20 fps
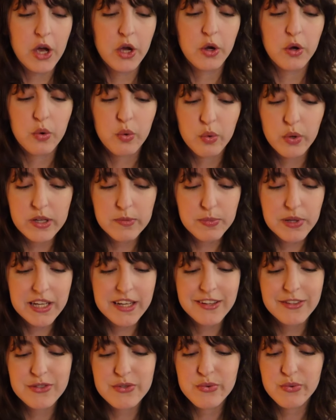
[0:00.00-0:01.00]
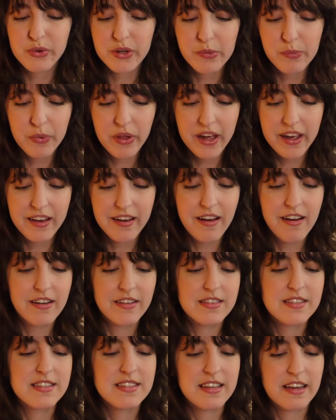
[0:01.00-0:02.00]
Creepy, dreamlike,
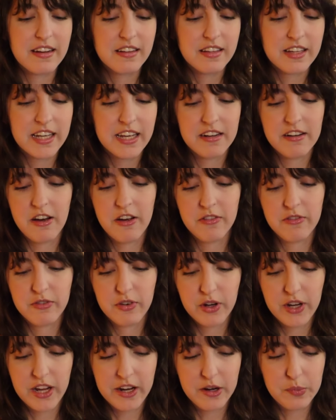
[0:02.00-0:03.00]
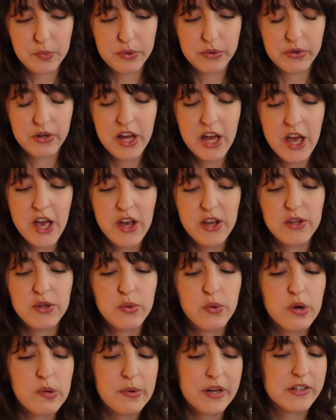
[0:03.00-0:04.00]
unsettling, and unforgettable.
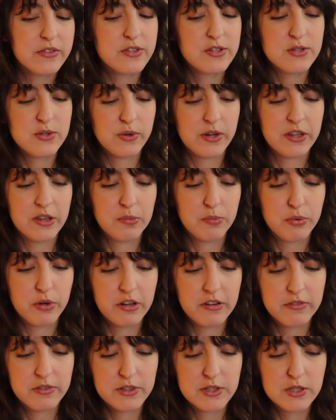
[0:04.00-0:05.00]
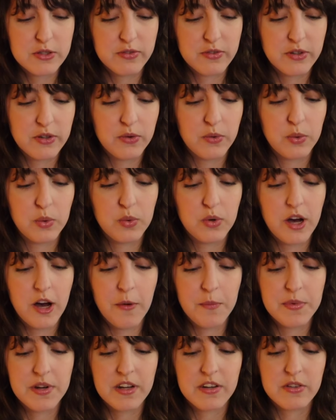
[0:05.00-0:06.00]
You are about to join the privileged few who
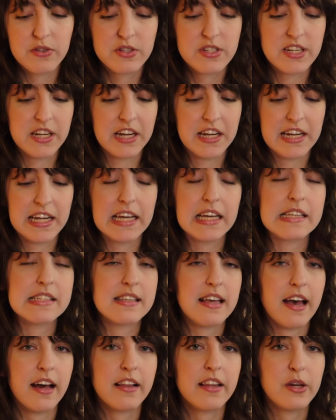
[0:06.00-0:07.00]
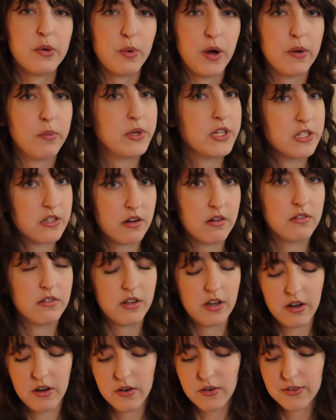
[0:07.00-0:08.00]
come to understand exactly why we don't
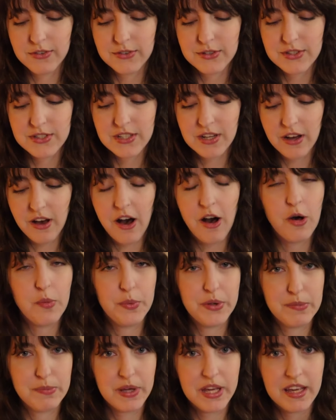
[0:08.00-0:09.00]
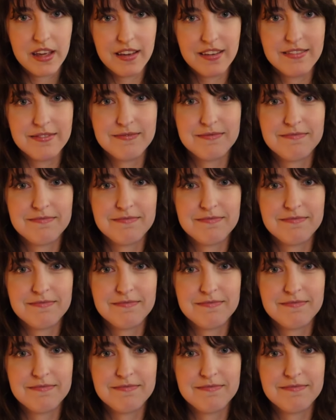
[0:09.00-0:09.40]
go to Almonby.